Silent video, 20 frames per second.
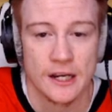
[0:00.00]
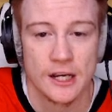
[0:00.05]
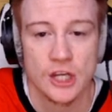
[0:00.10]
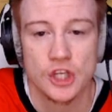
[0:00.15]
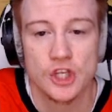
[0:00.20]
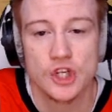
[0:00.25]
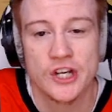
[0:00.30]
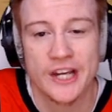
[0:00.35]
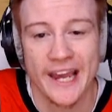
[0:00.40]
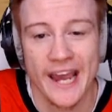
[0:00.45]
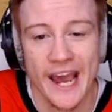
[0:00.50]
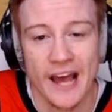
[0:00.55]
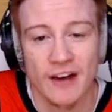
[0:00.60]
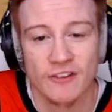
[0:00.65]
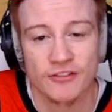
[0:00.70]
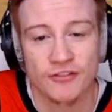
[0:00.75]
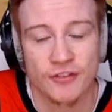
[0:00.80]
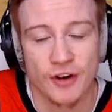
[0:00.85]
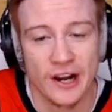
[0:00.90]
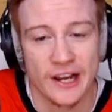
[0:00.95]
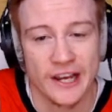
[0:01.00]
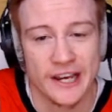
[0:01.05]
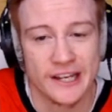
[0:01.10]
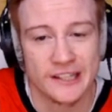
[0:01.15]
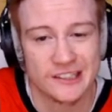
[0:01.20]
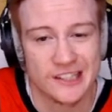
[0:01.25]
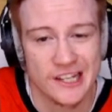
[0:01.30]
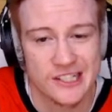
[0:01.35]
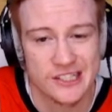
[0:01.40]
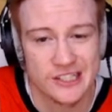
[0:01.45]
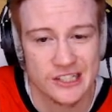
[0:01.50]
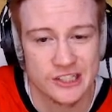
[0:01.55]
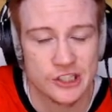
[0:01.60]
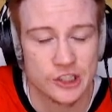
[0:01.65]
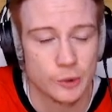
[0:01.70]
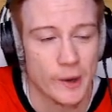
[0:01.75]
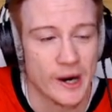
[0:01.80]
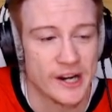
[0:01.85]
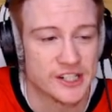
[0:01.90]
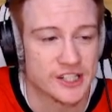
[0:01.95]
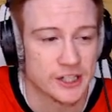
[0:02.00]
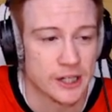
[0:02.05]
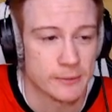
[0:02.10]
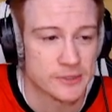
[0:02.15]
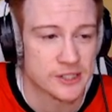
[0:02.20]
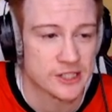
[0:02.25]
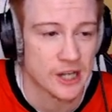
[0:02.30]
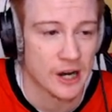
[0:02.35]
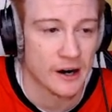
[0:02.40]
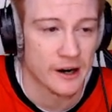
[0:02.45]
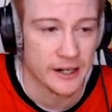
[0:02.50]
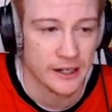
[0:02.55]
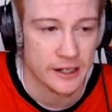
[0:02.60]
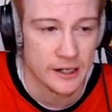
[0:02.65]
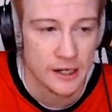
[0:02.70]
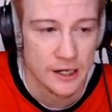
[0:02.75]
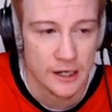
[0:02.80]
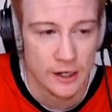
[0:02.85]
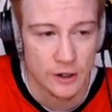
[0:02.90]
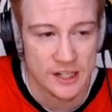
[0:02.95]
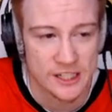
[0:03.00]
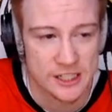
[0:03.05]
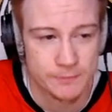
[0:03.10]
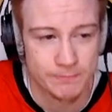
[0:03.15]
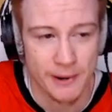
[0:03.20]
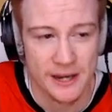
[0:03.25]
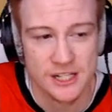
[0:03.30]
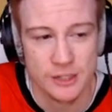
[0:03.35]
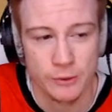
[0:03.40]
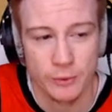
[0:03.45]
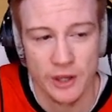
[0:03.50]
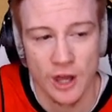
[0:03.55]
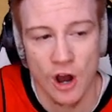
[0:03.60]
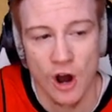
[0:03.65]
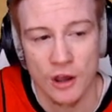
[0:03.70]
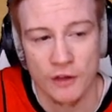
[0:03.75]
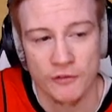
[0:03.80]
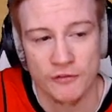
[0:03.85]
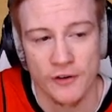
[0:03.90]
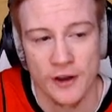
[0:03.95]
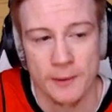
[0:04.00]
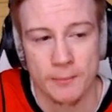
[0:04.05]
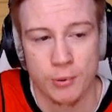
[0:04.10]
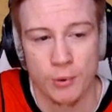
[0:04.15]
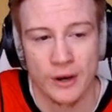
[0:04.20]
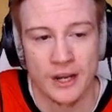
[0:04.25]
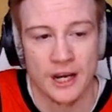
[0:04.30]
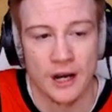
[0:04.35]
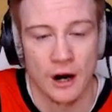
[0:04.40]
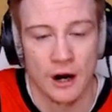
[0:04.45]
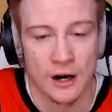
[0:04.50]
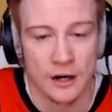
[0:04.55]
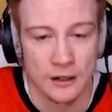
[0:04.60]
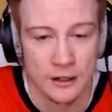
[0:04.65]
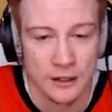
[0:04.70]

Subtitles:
You can't front in this situation. I'm sorry. Especially with a Hall of Fame point guard.